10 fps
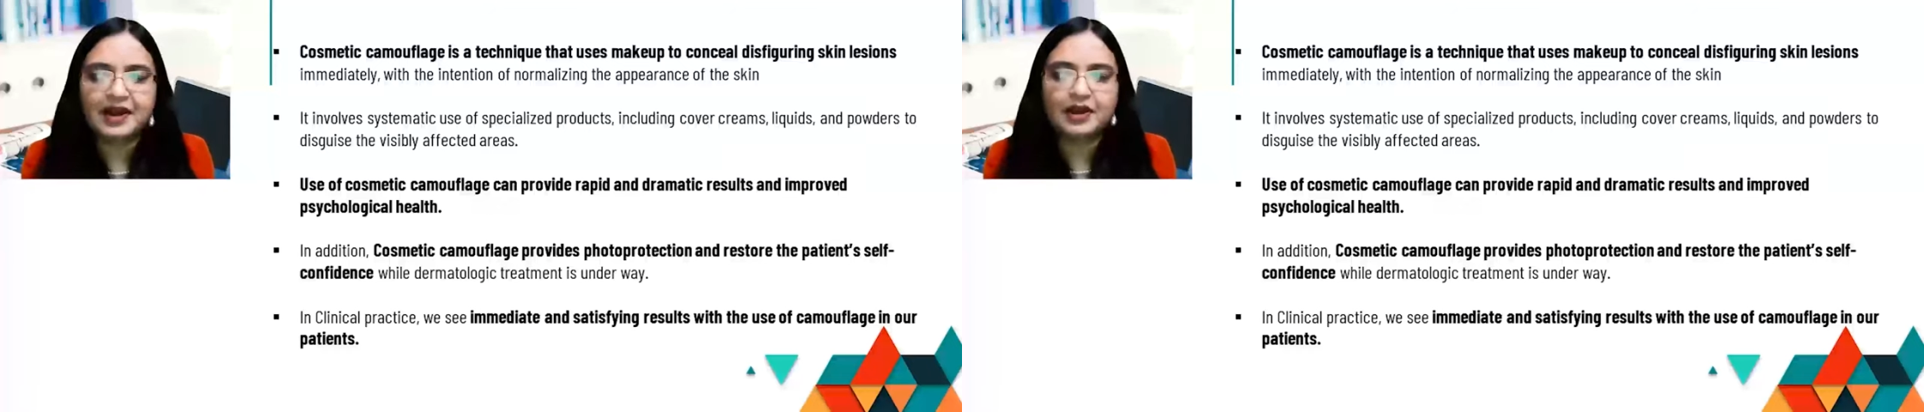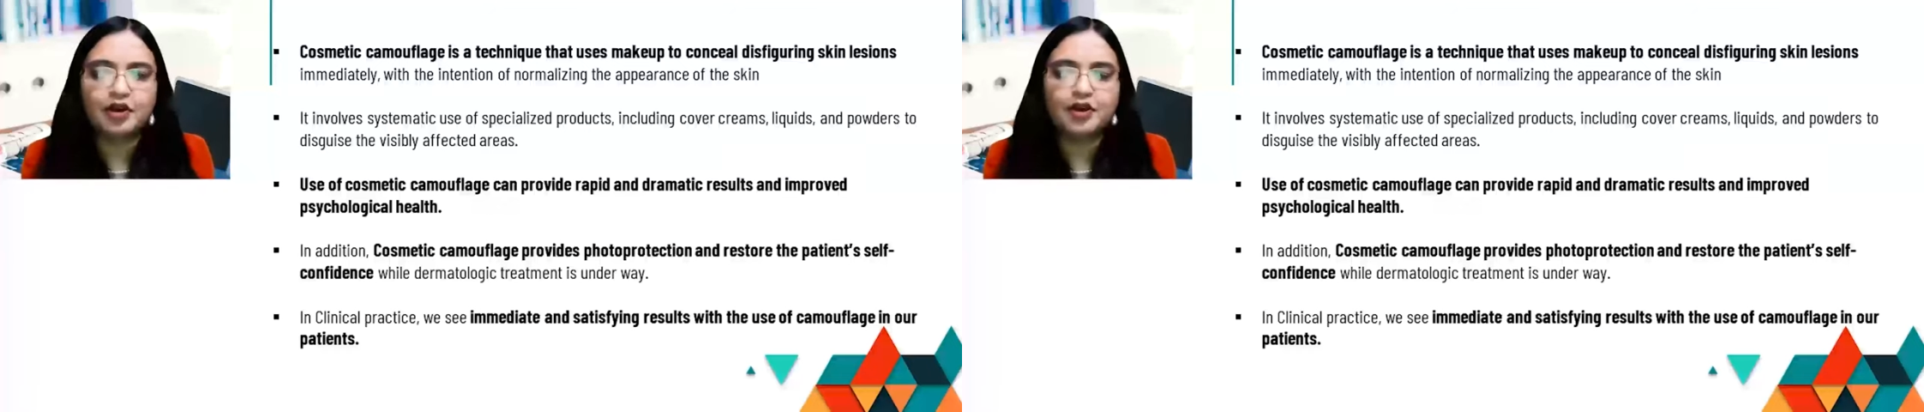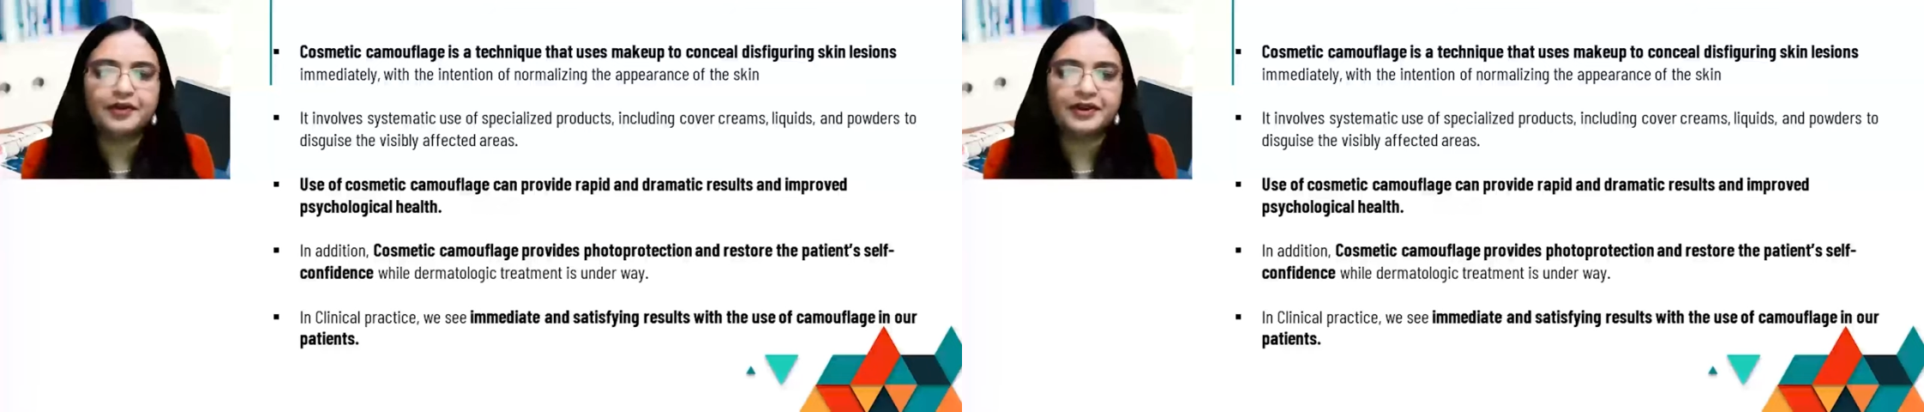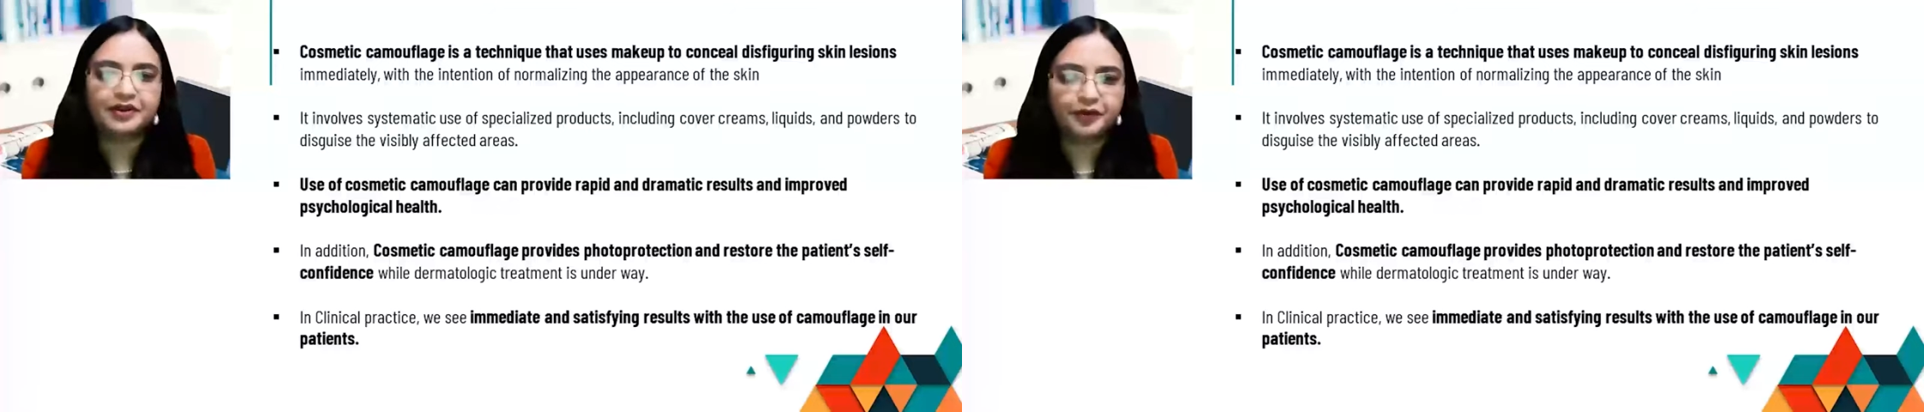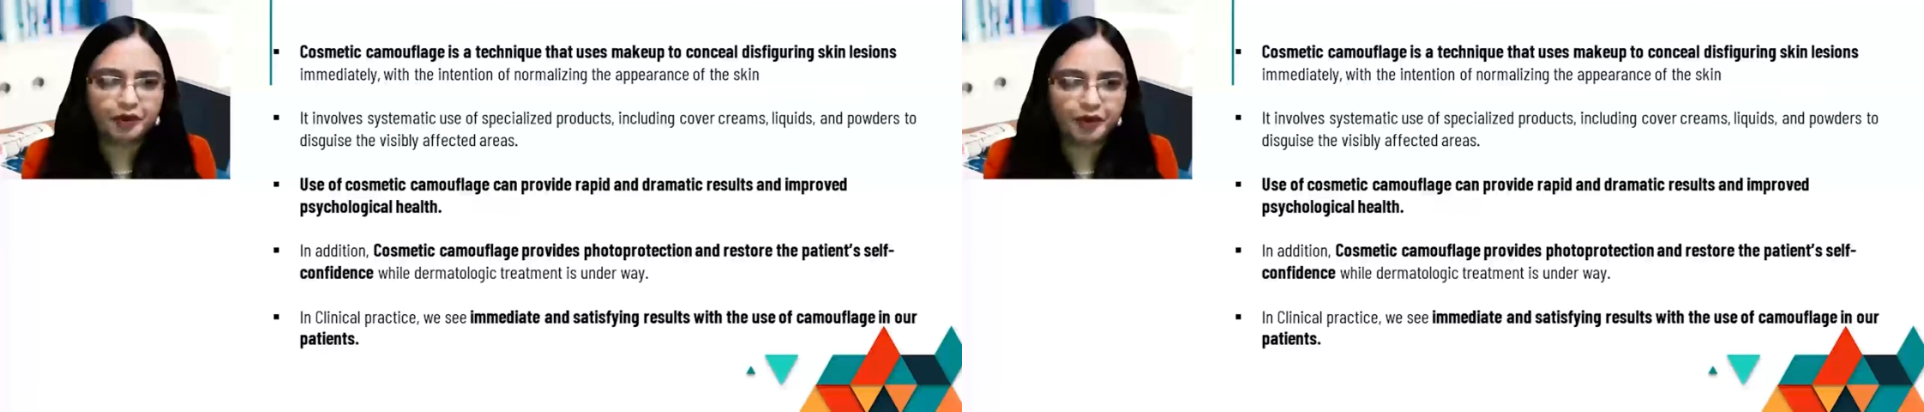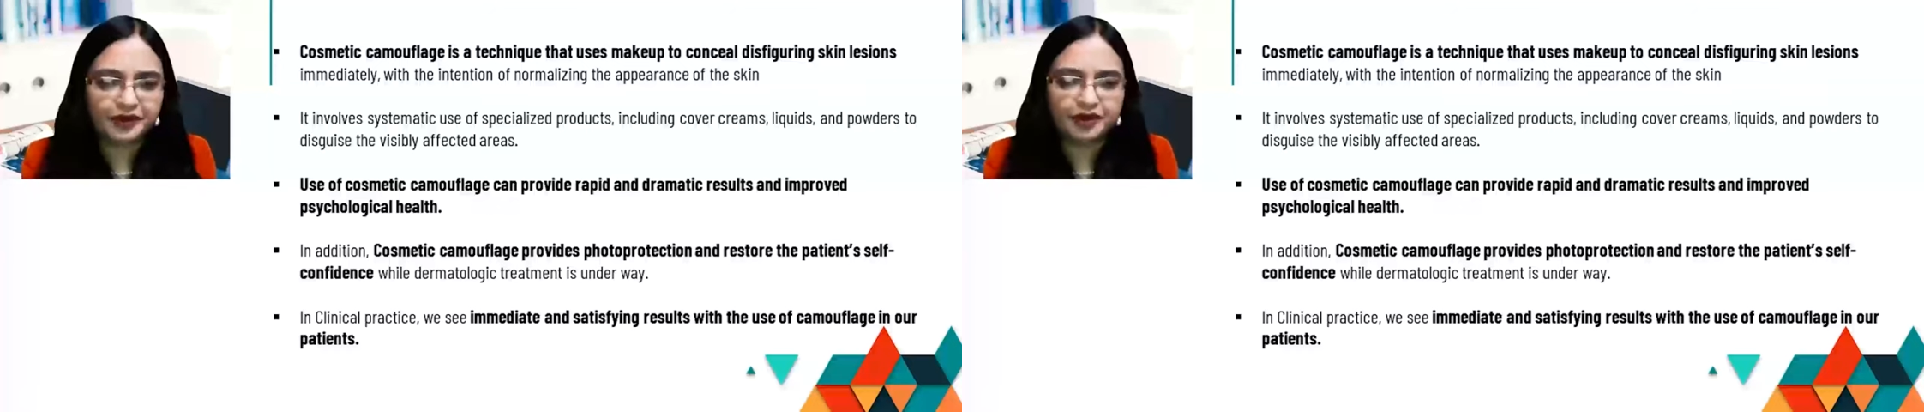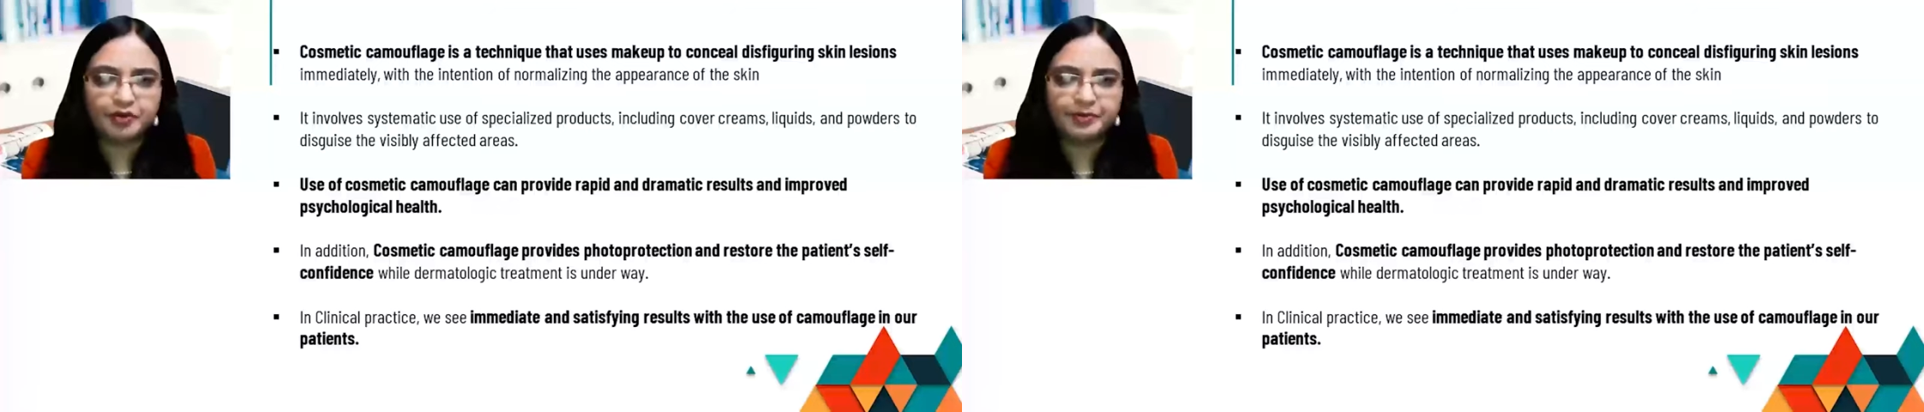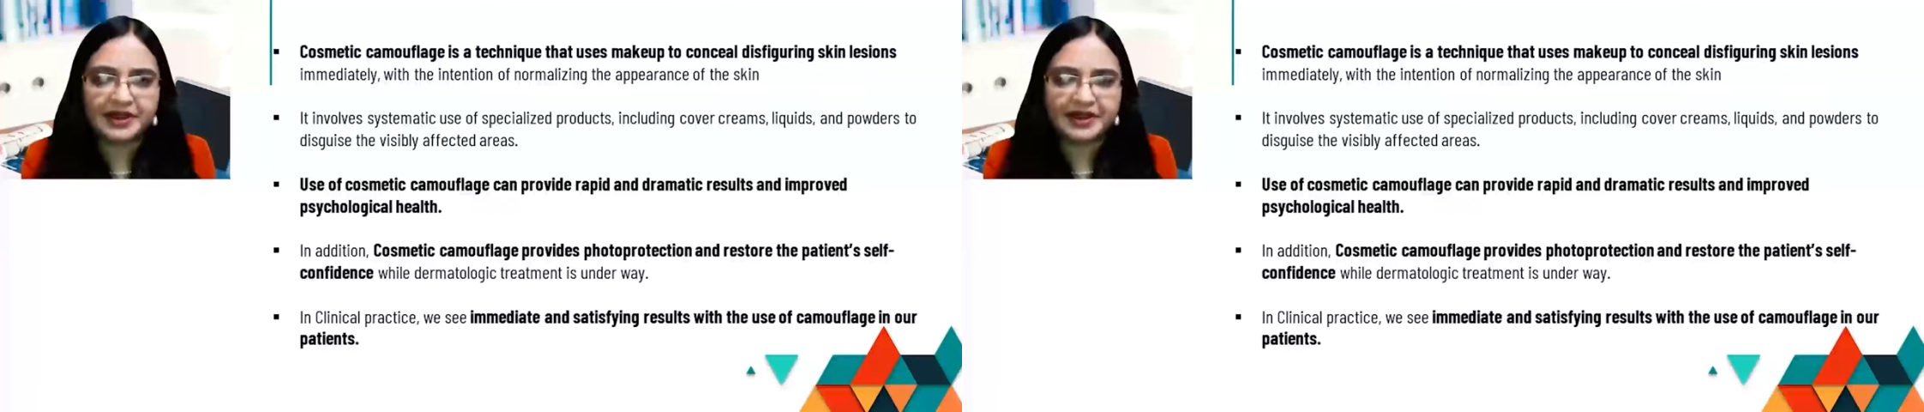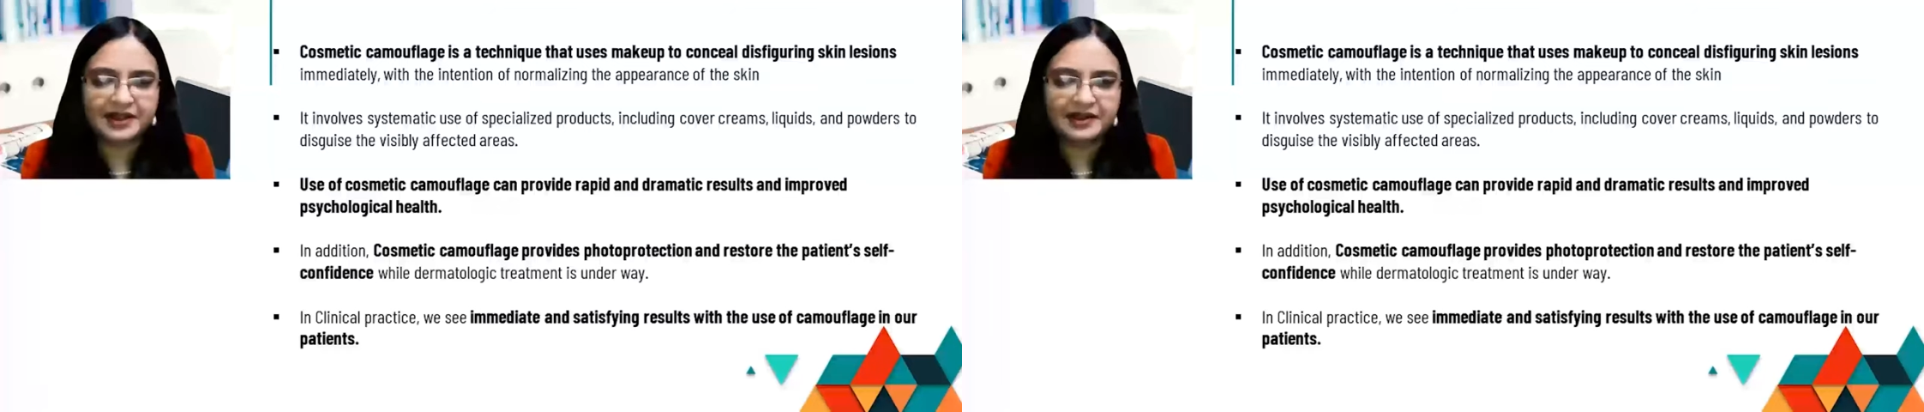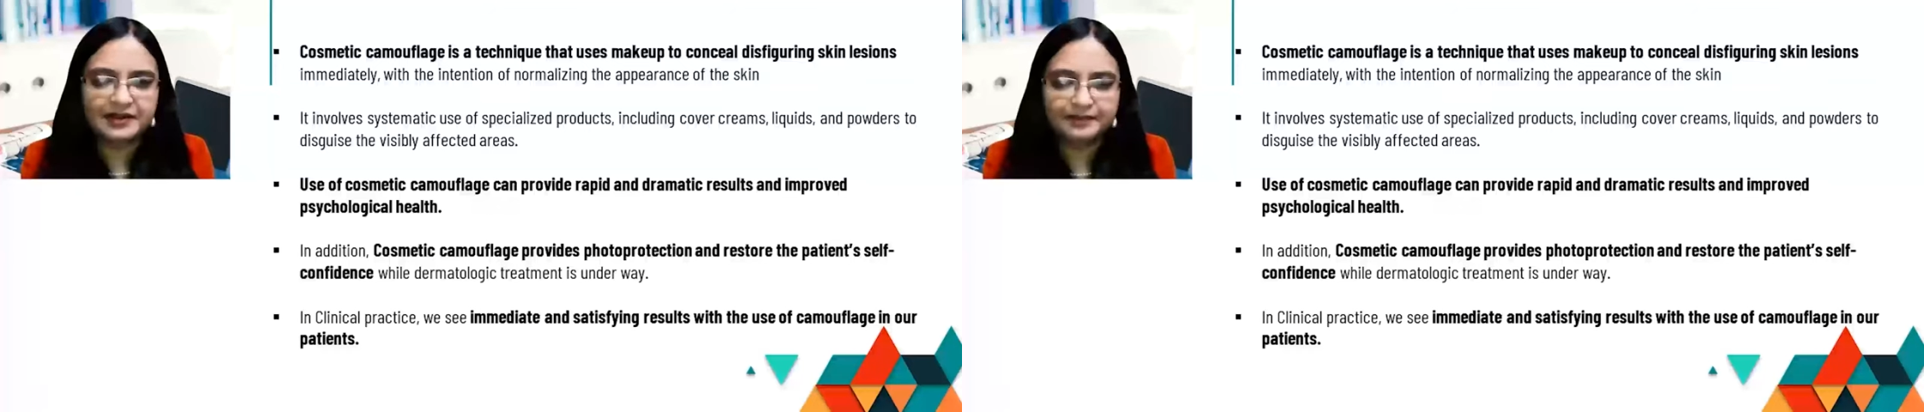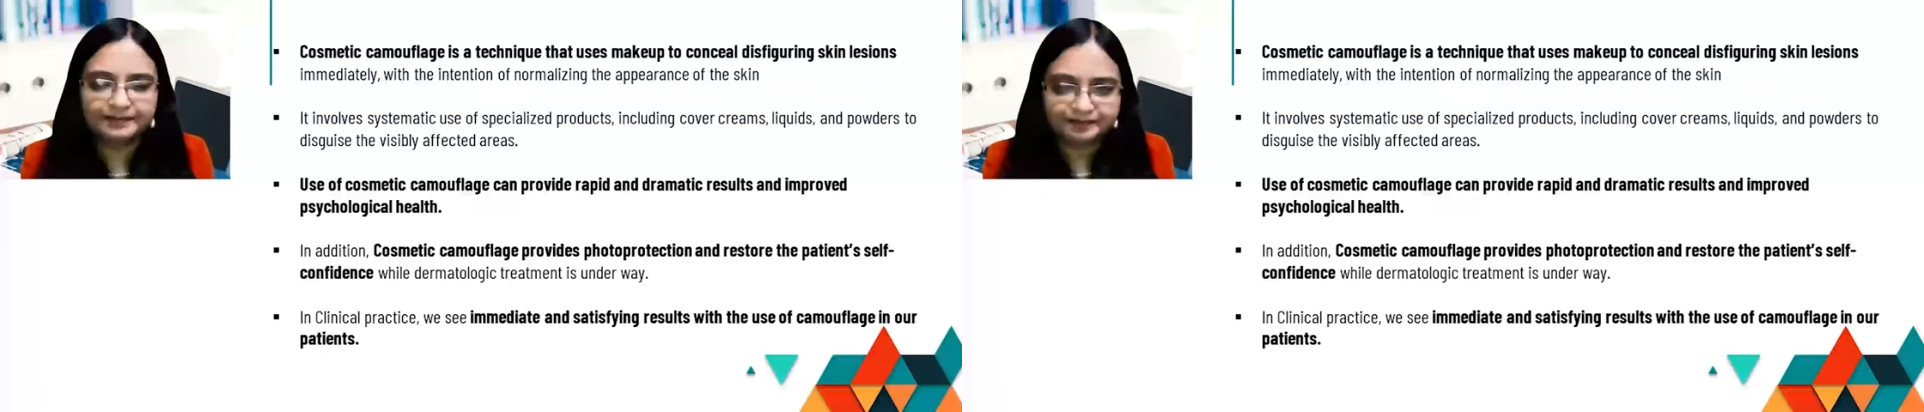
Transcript: along with, of course, your medical